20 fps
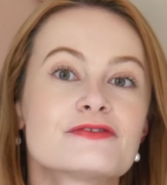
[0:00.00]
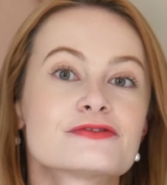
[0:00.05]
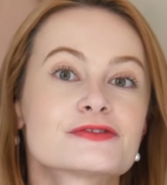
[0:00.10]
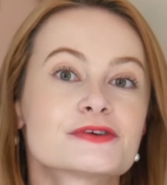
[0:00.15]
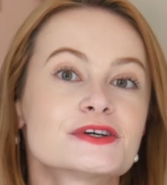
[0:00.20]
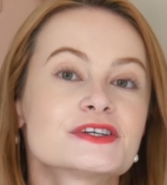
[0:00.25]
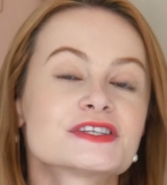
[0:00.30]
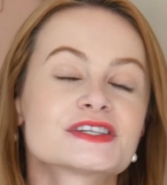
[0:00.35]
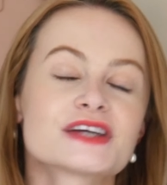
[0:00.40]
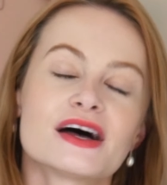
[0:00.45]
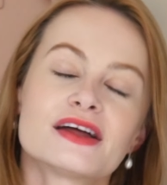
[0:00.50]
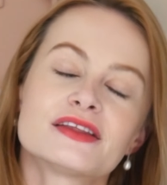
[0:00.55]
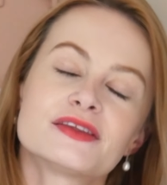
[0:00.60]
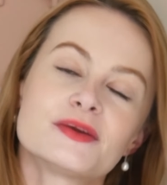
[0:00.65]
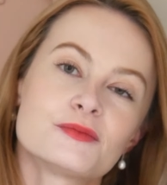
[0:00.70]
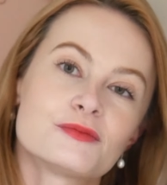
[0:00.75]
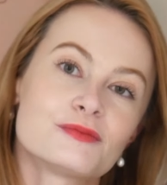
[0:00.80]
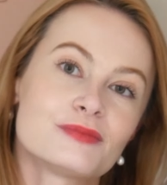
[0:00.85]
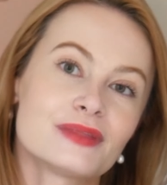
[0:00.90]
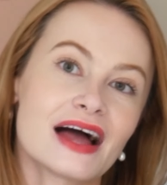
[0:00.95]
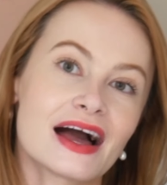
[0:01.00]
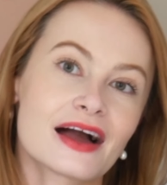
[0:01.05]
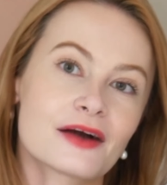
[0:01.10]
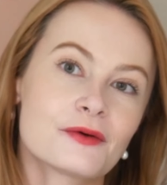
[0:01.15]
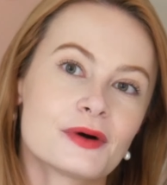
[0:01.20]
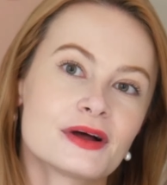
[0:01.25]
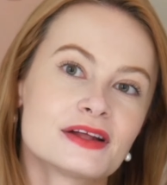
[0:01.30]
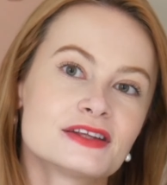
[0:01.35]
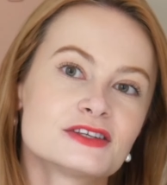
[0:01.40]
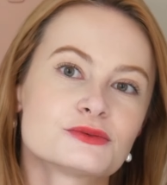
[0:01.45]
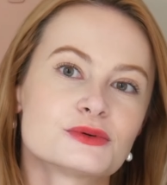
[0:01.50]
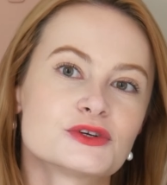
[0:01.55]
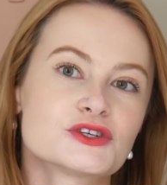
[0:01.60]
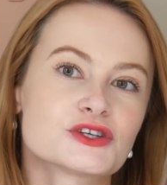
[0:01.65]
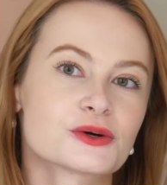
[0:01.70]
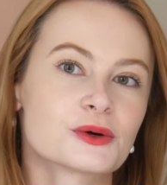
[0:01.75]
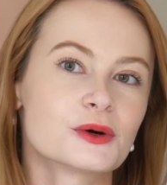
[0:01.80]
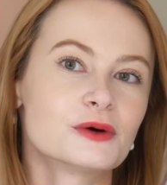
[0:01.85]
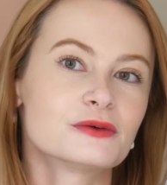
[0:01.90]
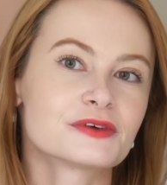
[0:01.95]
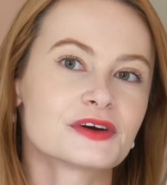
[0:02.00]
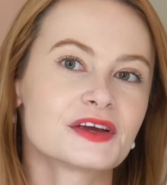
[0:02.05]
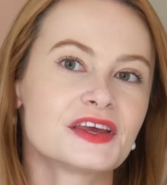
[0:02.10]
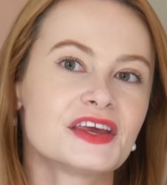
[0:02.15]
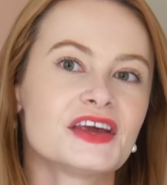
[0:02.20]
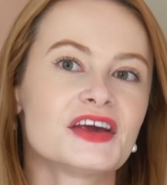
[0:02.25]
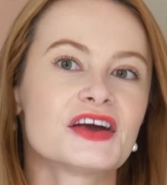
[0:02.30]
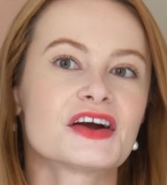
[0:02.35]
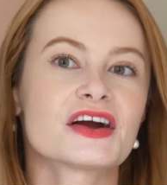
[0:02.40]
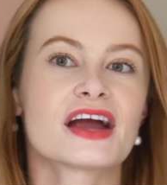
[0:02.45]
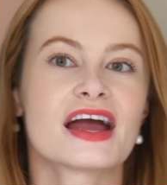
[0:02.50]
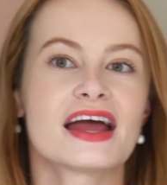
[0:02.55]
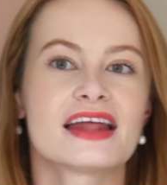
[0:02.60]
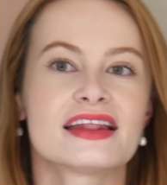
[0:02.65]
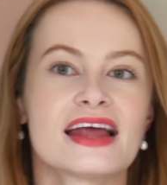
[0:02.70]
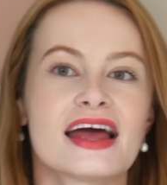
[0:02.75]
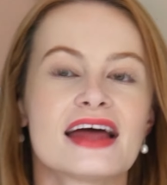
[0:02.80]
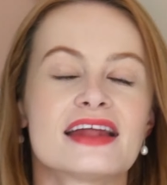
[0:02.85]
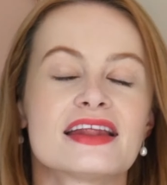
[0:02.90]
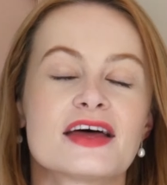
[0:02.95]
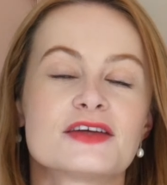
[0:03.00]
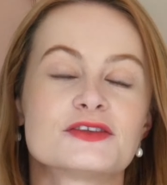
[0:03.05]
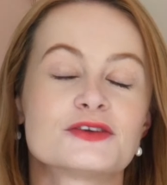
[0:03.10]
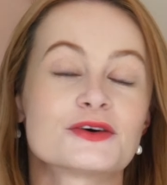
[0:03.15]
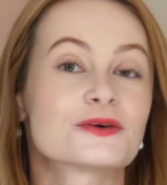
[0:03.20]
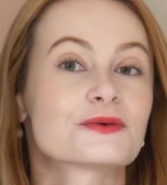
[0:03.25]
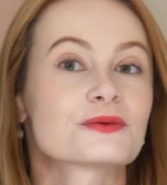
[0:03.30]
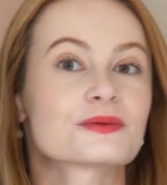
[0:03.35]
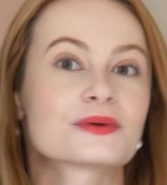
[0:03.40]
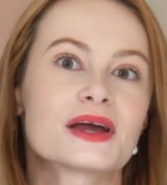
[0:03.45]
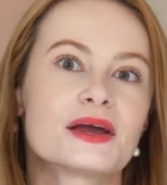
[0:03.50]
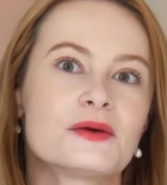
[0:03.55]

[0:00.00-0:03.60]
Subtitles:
first got the black ones, which are over here, and then the gray